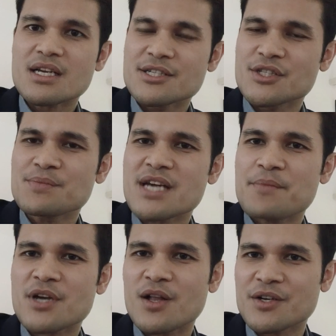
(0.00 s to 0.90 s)
So
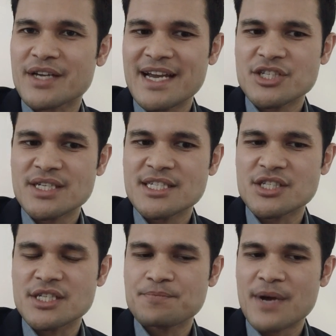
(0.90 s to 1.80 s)
sometimes collocation is
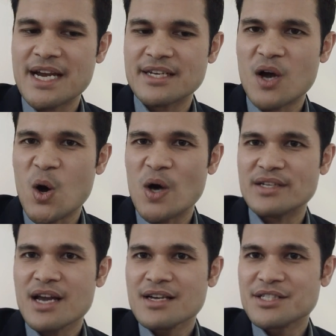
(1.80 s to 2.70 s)
depend
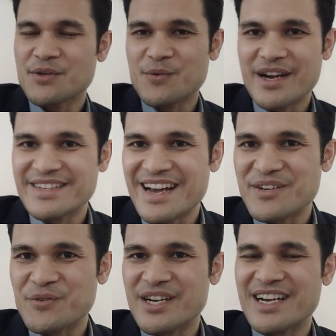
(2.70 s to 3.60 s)
on the way
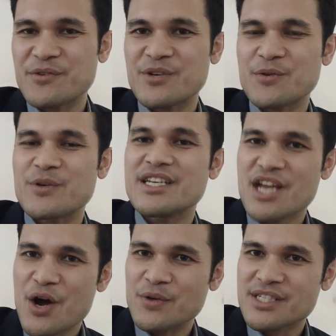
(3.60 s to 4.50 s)
that we
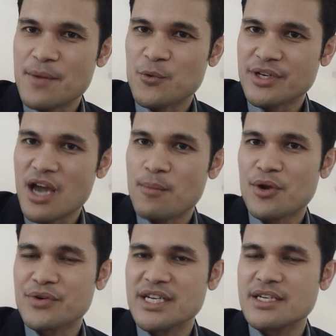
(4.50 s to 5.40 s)
know some
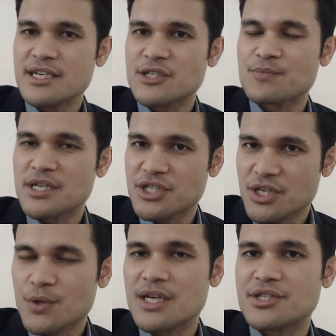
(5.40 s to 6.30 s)
vocabulary in each
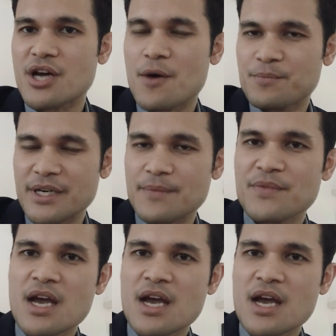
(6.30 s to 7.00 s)
particular topic.